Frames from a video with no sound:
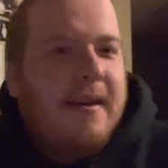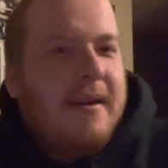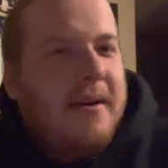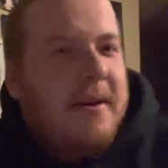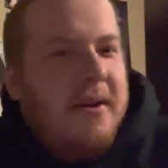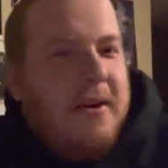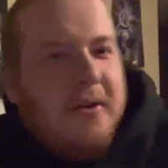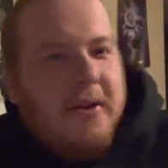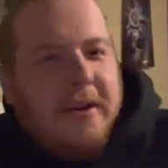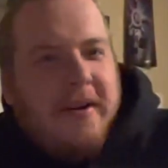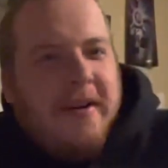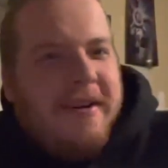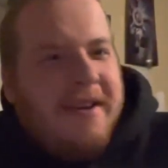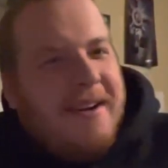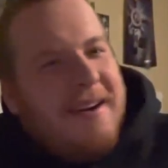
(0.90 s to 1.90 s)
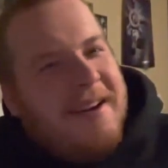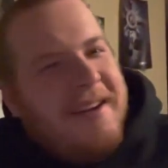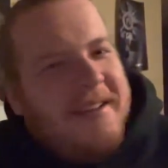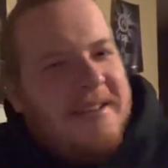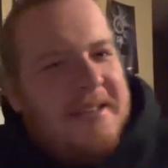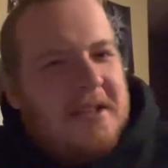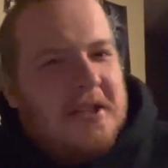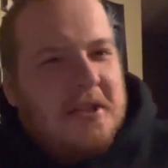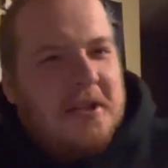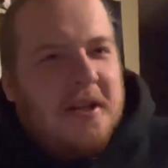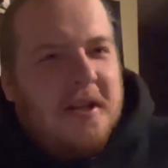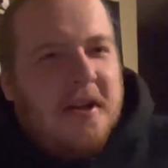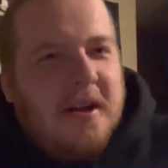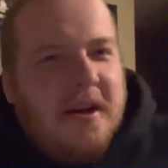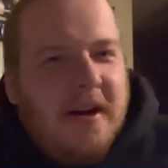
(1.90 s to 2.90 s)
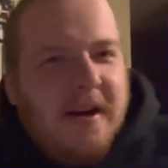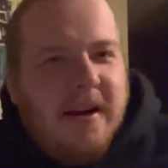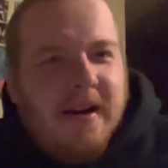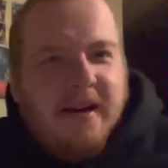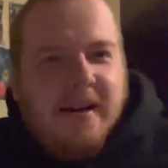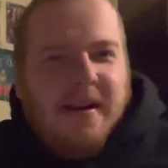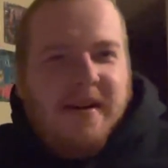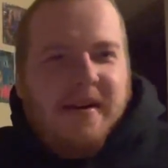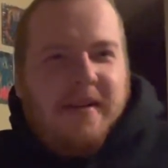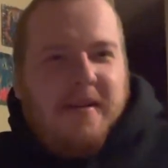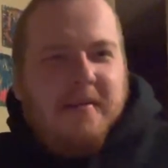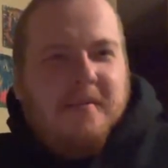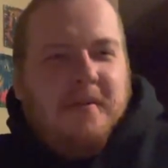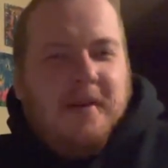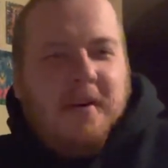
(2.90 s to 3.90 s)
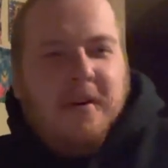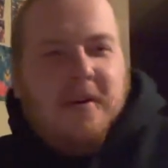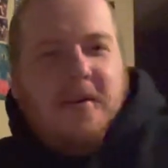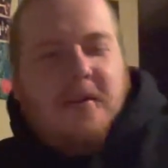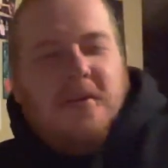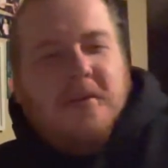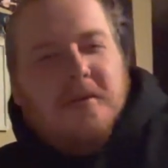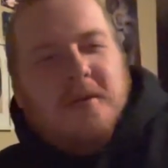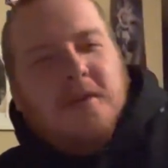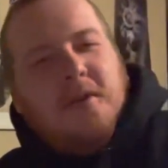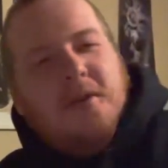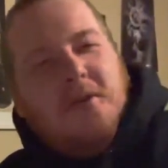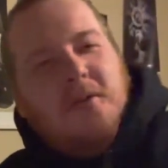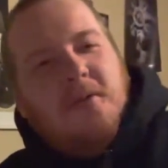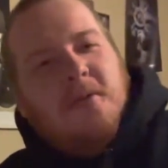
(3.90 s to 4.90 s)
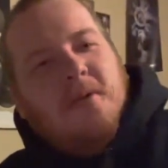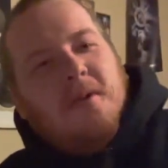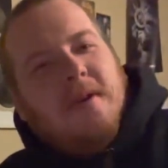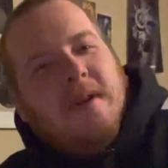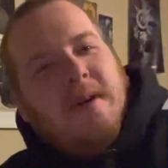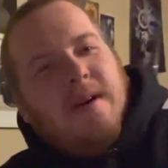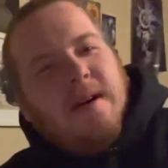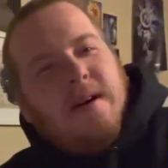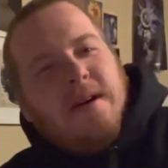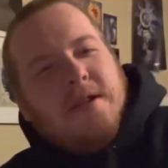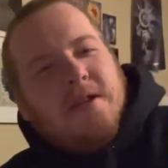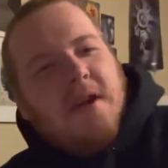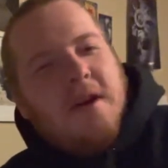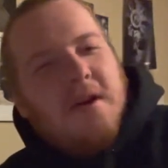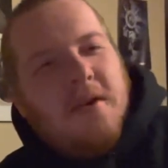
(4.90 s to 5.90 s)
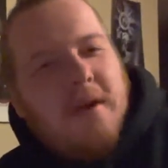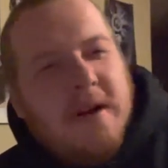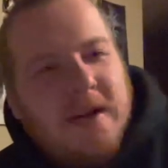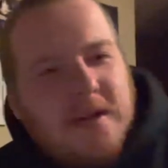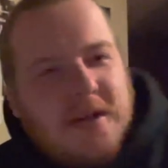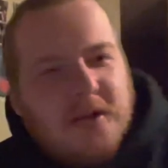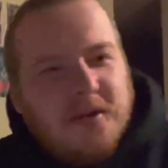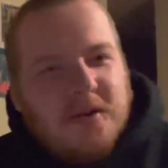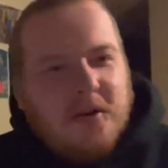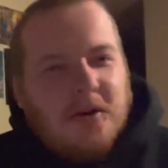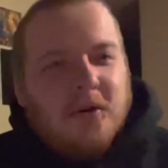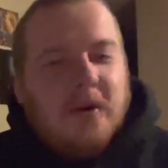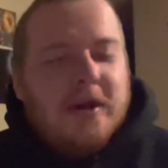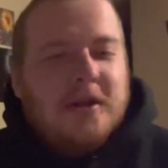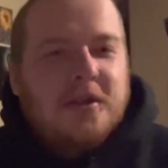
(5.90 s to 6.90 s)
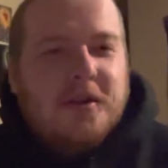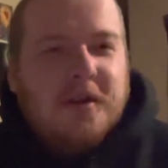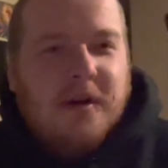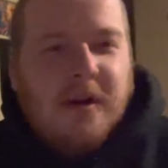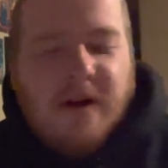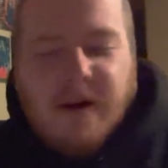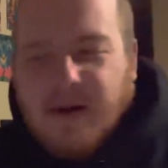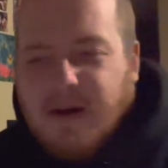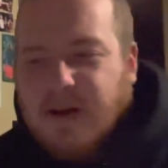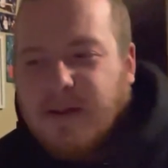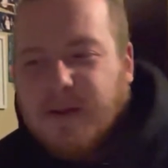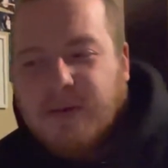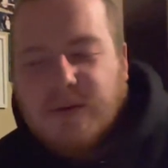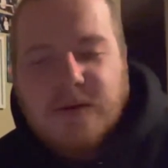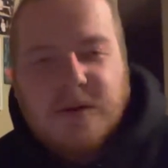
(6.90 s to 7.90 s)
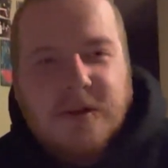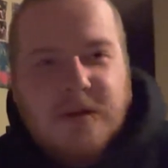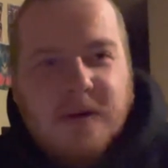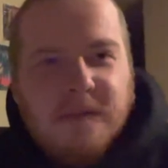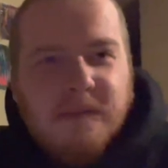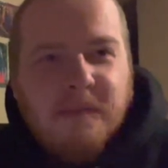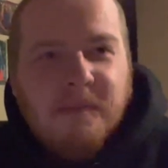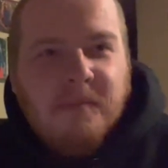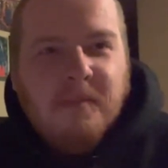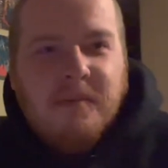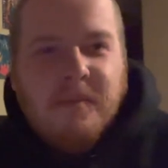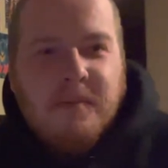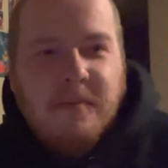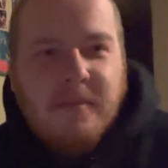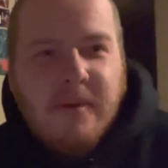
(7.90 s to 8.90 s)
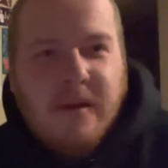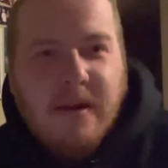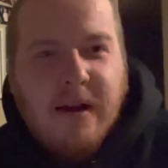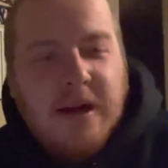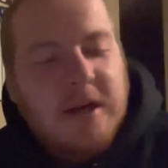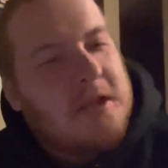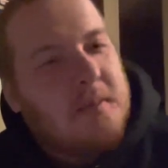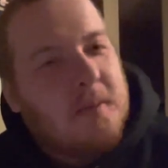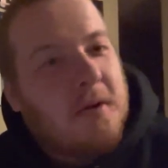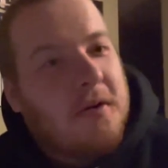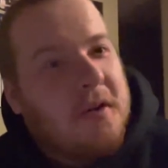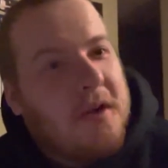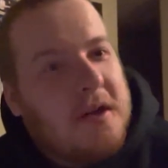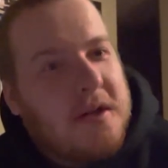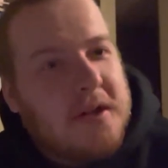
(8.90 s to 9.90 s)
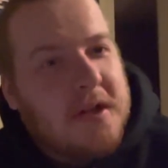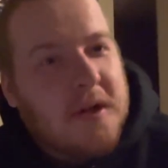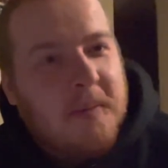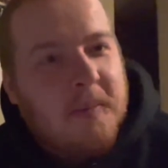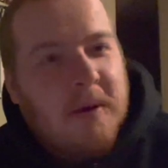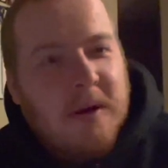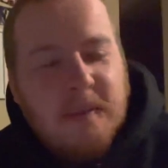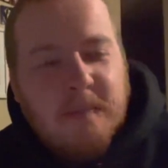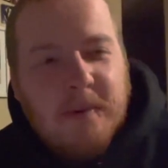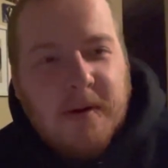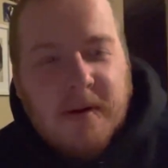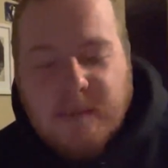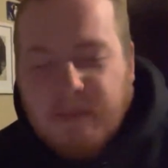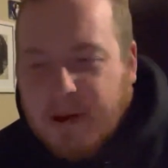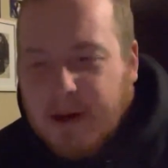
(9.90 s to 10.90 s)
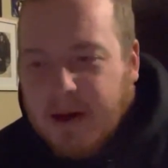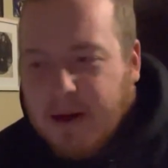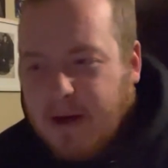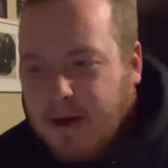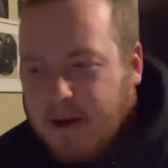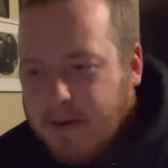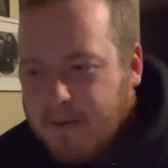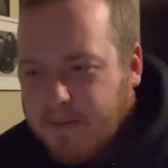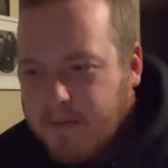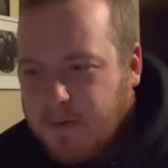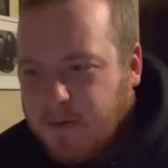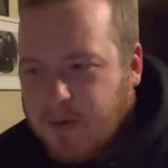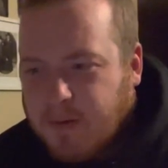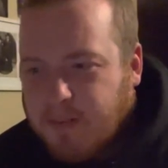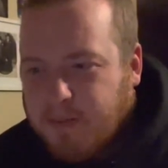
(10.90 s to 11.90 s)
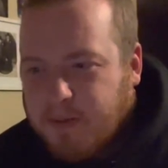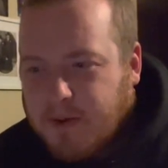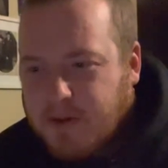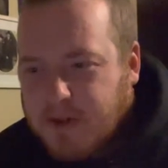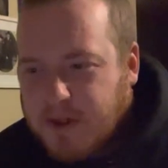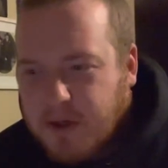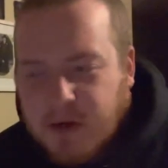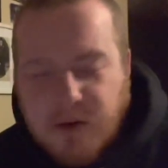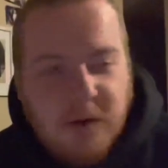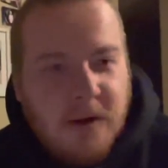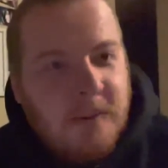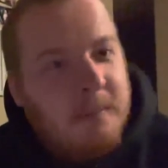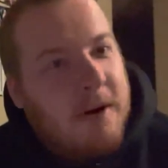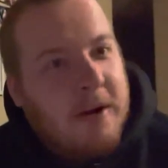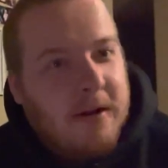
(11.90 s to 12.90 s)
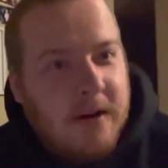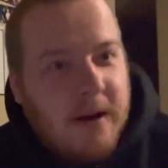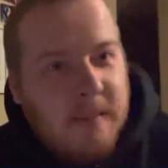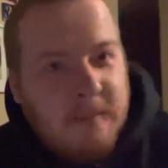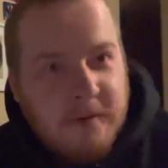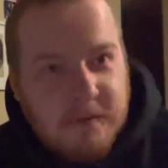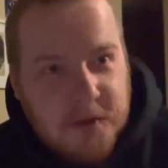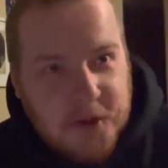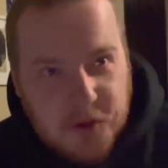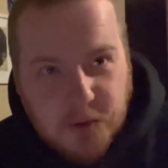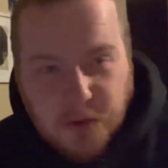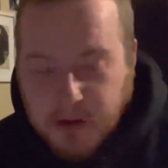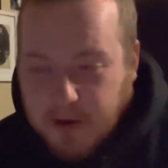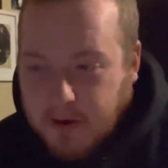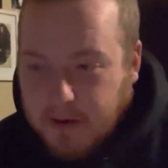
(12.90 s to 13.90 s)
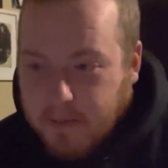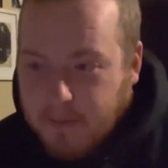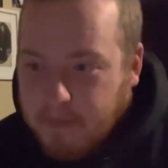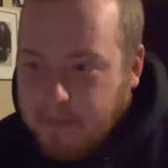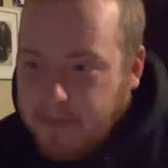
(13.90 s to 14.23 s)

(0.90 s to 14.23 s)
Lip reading: Hello there. This is a video to try to answer the question that is expertly summed up by one person going by the name of Julian.